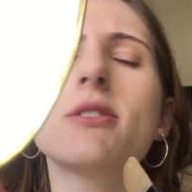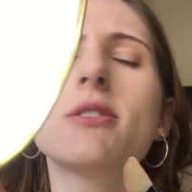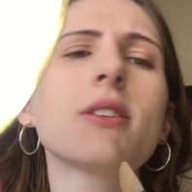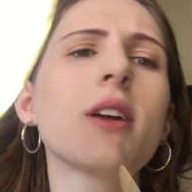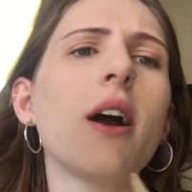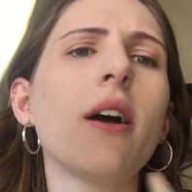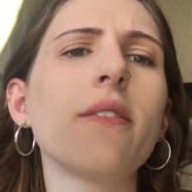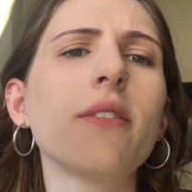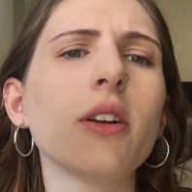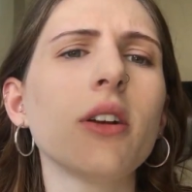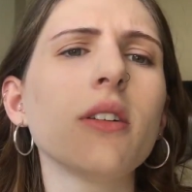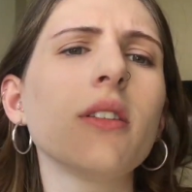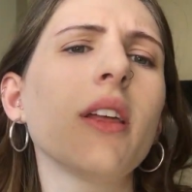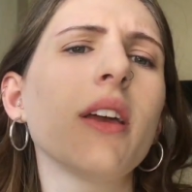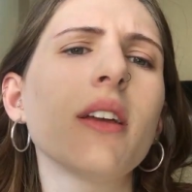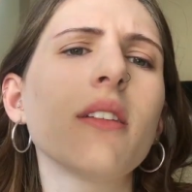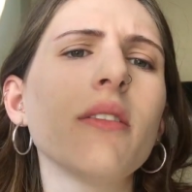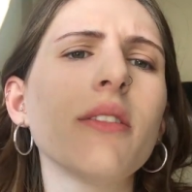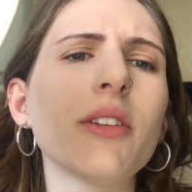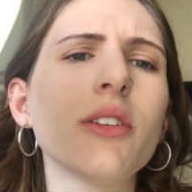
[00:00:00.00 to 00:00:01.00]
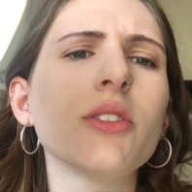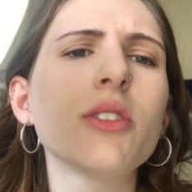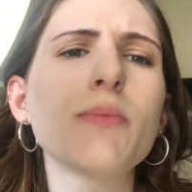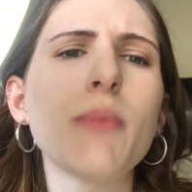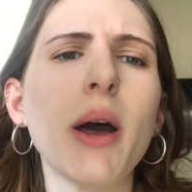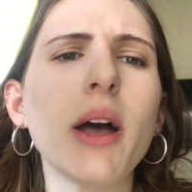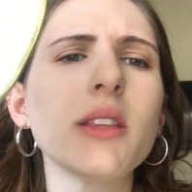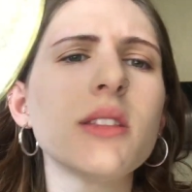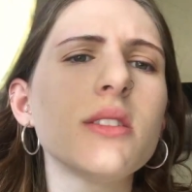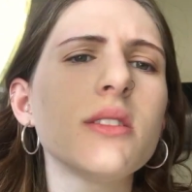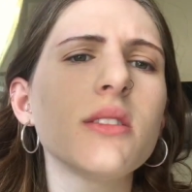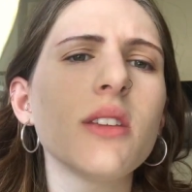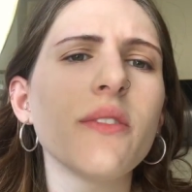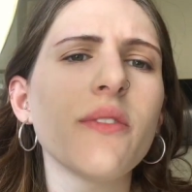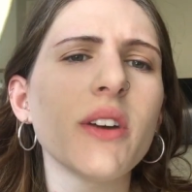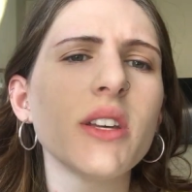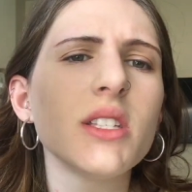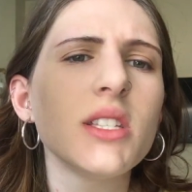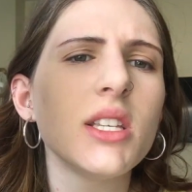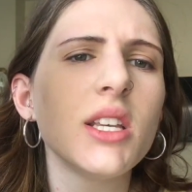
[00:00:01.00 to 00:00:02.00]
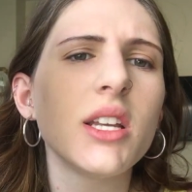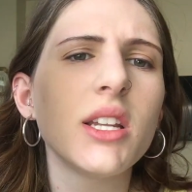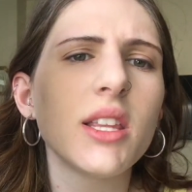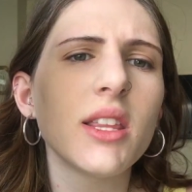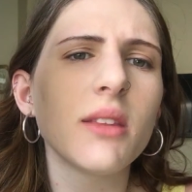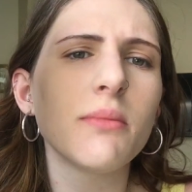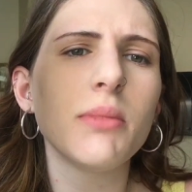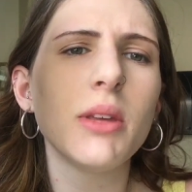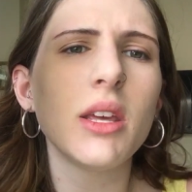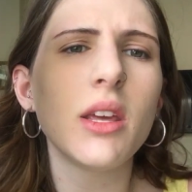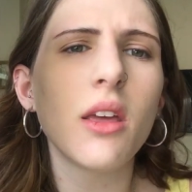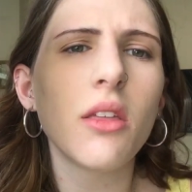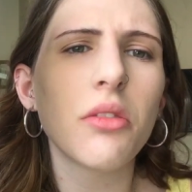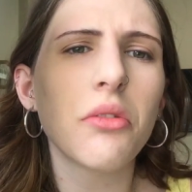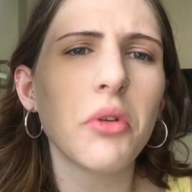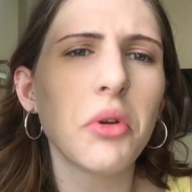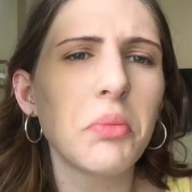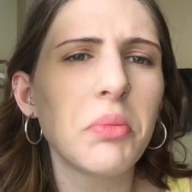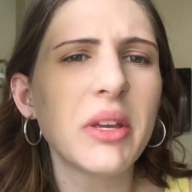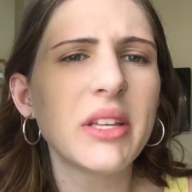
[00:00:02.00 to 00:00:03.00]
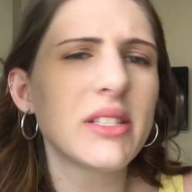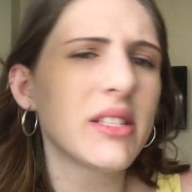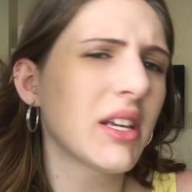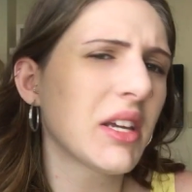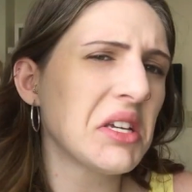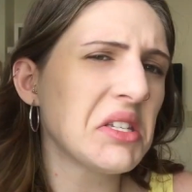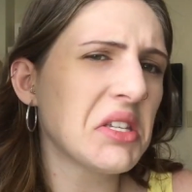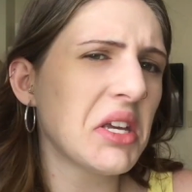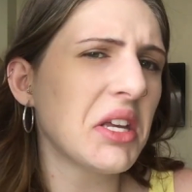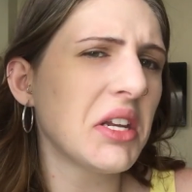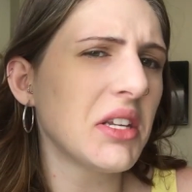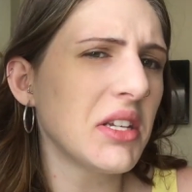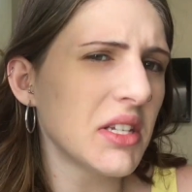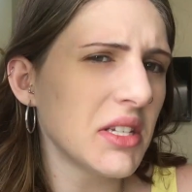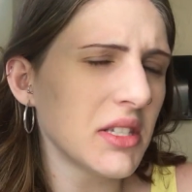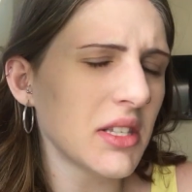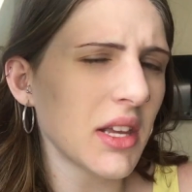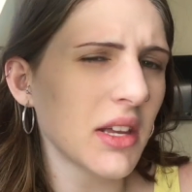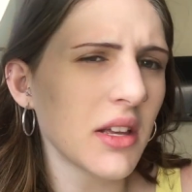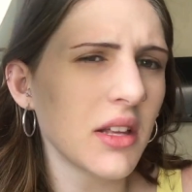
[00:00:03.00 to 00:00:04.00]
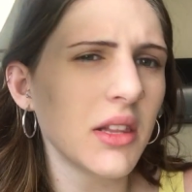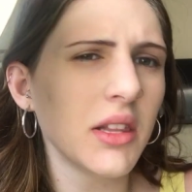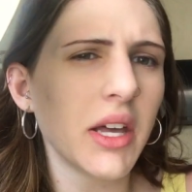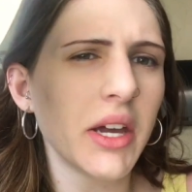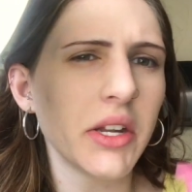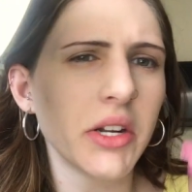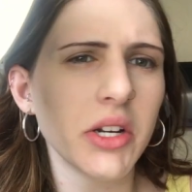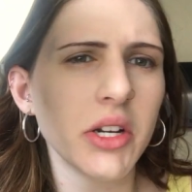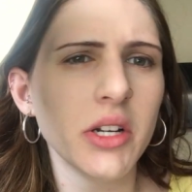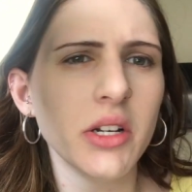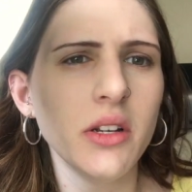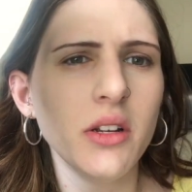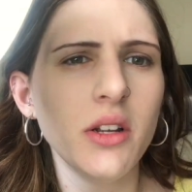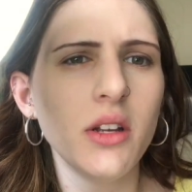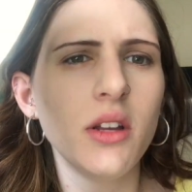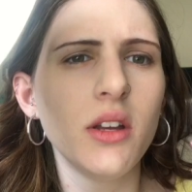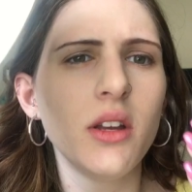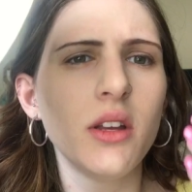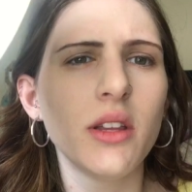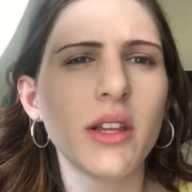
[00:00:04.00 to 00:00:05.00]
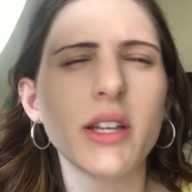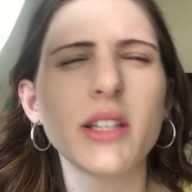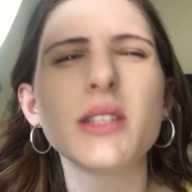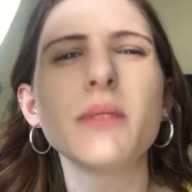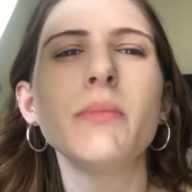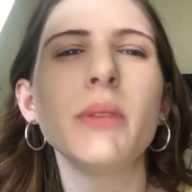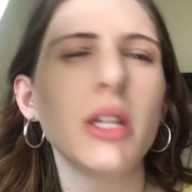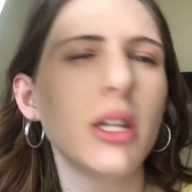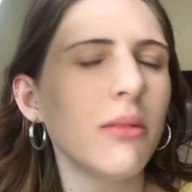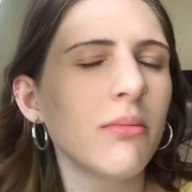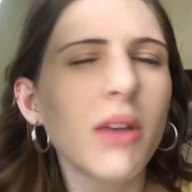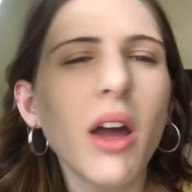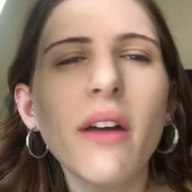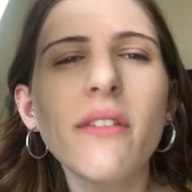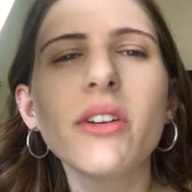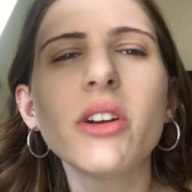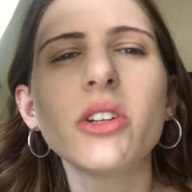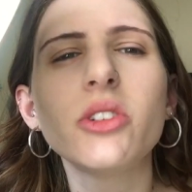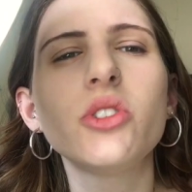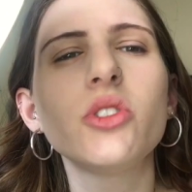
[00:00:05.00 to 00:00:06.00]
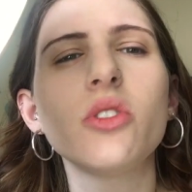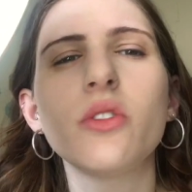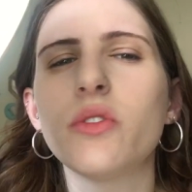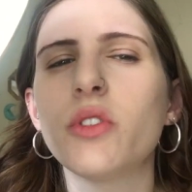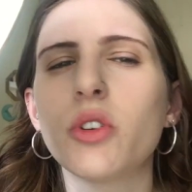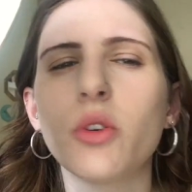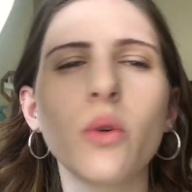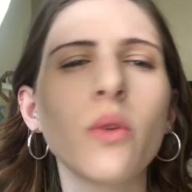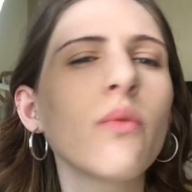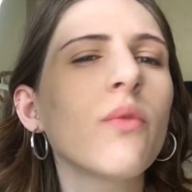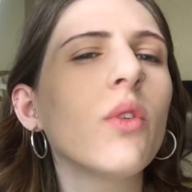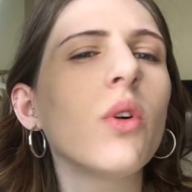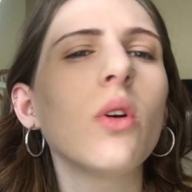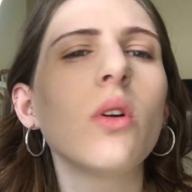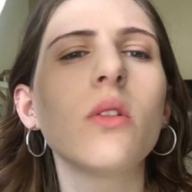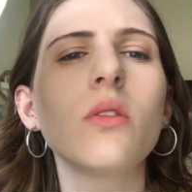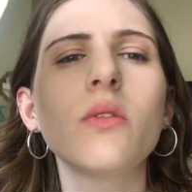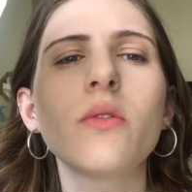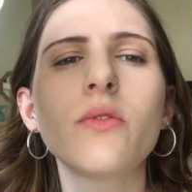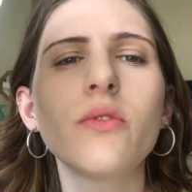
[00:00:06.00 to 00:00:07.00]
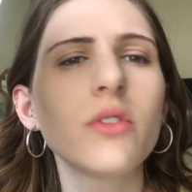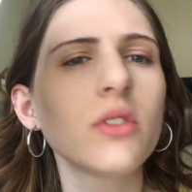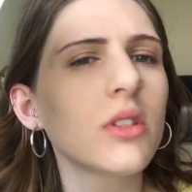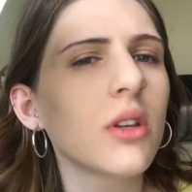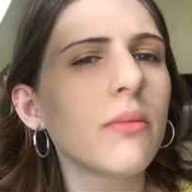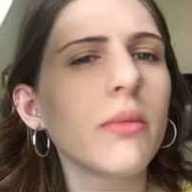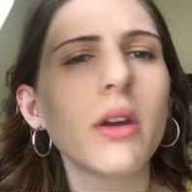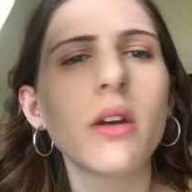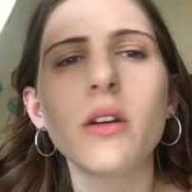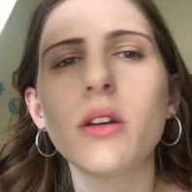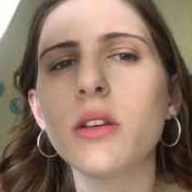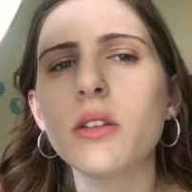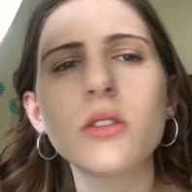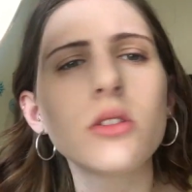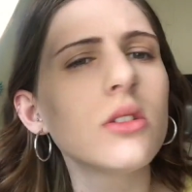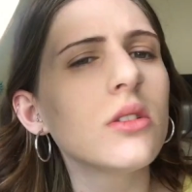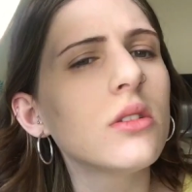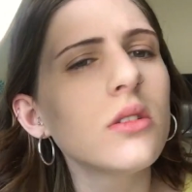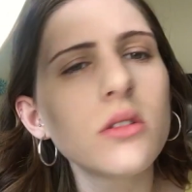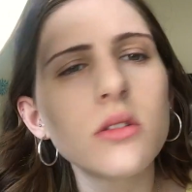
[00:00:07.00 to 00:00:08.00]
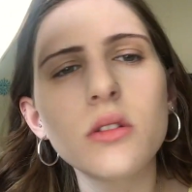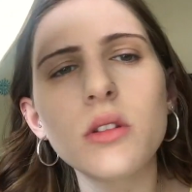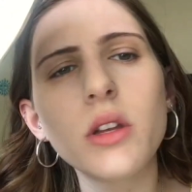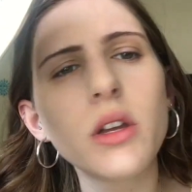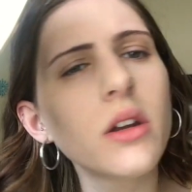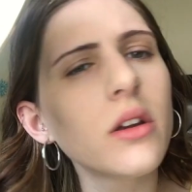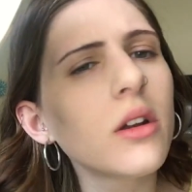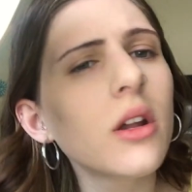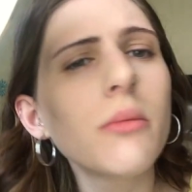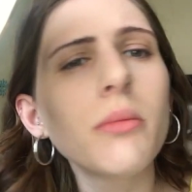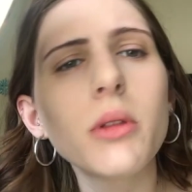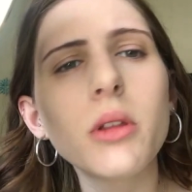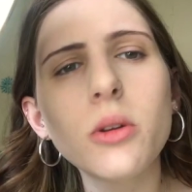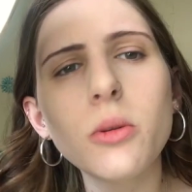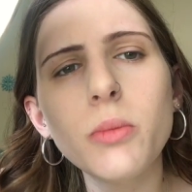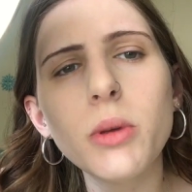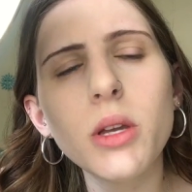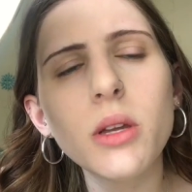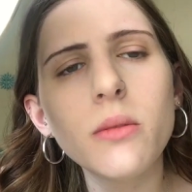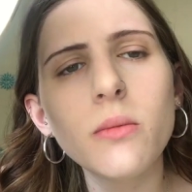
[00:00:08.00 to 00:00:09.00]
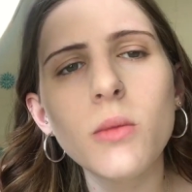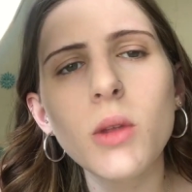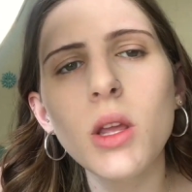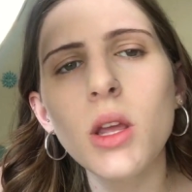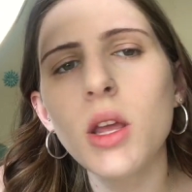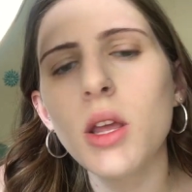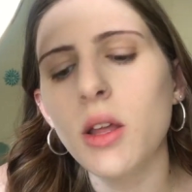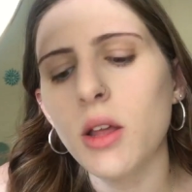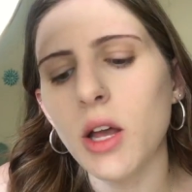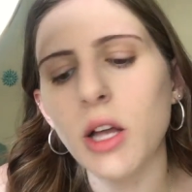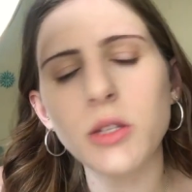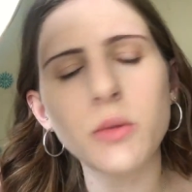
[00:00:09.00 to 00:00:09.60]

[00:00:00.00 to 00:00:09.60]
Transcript: And I'll just cover like little spots if I see anything peeking through, because like I said, it is like a lighter like it's a medium coverage, so if you're going full for some areas, just layer it up a little bit.